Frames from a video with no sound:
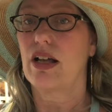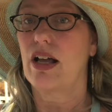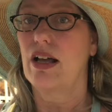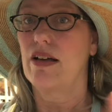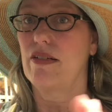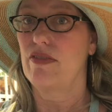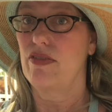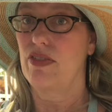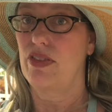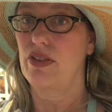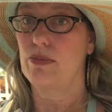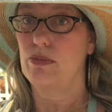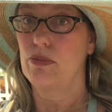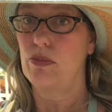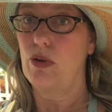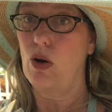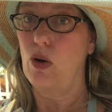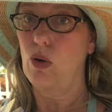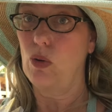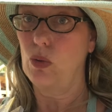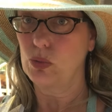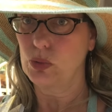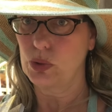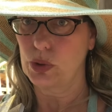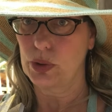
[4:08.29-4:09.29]
of the
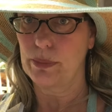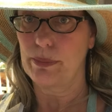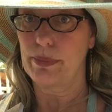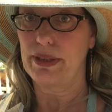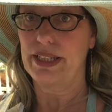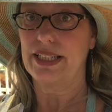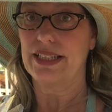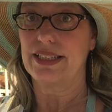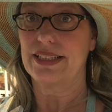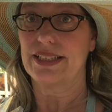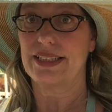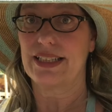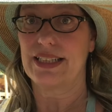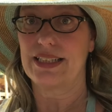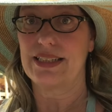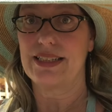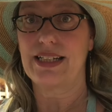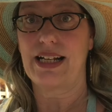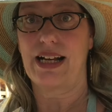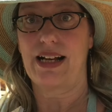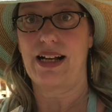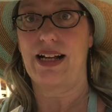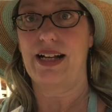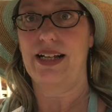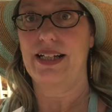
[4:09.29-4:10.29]
older bees that
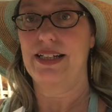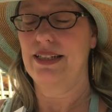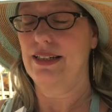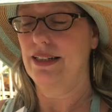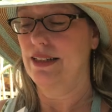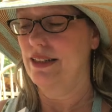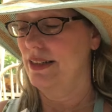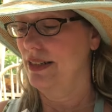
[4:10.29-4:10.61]
died.